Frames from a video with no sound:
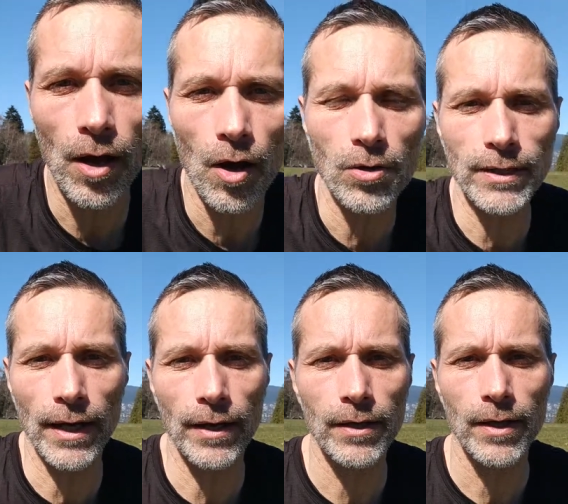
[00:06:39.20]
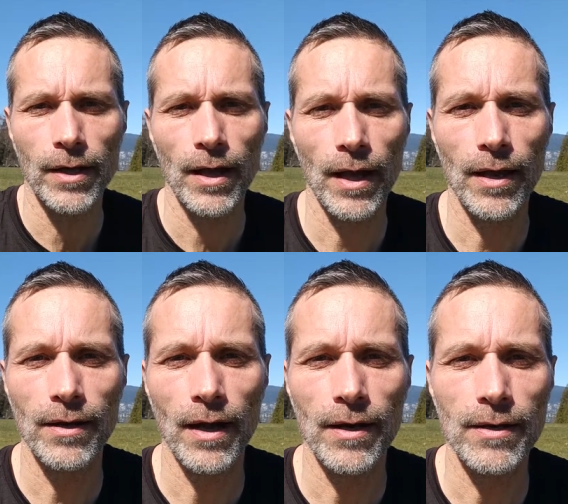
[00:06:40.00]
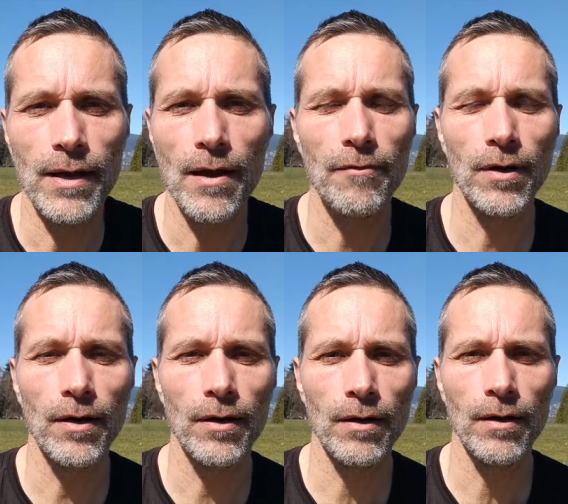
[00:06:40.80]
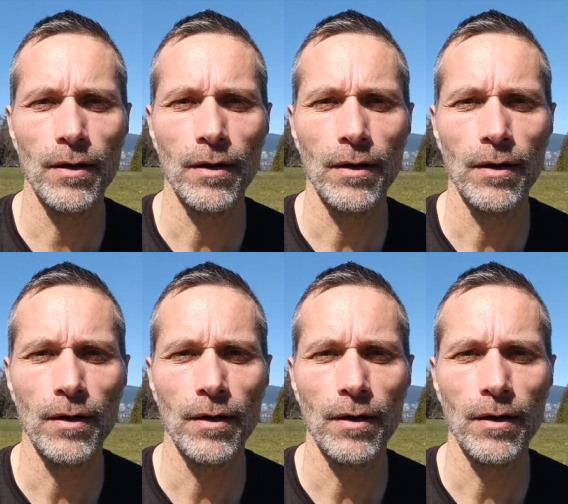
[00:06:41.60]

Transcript: all day and never